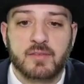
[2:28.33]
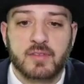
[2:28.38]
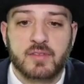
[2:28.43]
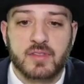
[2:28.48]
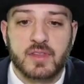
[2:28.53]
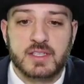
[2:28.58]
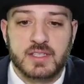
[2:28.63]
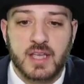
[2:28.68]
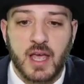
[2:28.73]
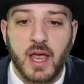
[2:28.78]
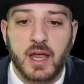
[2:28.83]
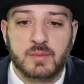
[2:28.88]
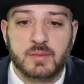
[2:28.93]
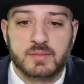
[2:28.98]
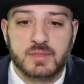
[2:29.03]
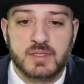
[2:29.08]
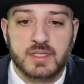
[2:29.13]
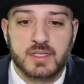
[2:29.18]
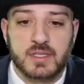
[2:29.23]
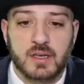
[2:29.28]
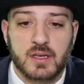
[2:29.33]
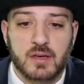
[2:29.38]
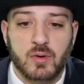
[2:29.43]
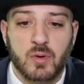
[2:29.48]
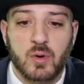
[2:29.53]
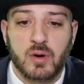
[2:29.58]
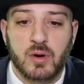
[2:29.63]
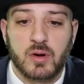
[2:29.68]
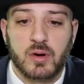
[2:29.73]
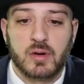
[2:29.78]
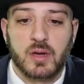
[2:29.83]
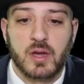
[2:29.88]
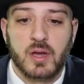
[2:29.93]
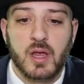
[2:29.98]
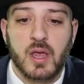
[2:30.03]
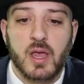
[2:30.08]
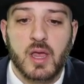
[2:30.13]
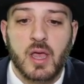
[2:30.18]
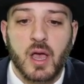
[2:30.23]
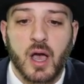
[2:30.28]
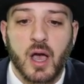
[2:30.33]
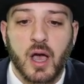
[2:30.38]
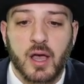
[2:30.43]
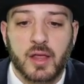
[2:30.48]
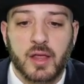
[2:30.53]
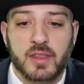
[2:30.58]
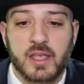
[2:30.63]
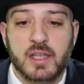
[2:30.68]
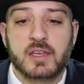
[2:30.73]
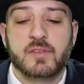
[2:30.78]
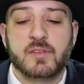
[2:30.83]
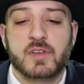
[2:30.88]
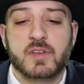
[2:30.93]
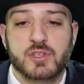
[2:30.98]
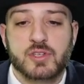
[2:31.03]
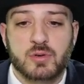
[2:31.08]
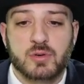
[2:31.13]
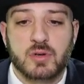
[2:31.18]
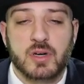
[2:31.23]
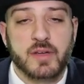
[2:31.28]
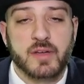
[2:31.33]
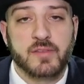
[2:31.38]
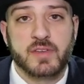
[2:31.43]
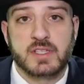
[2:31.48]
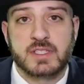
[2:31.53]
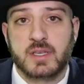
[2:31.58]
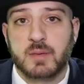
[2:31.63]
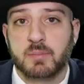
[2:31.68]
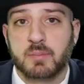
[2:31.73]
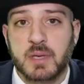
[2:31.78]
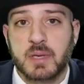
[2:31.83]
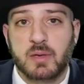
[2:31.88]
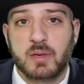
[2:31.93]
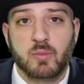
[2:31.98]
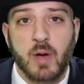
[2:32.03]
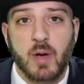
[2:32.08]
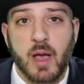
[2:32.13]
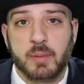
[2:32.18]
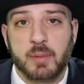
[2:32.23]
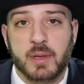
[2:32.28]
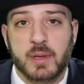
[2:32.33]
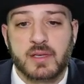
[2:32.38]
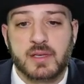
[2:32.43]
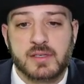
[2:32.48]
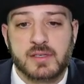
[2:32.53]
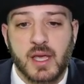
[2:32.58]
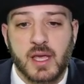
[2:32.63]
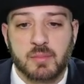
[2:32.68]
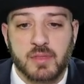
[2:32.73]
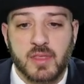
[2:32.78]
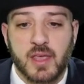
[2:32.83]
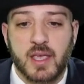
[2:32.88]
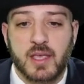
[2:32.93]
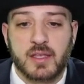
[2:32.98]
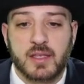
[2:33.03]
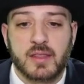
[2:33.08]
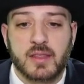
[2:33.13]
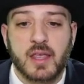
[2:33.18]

these items, or the individual, if it's a beat weapon type thing,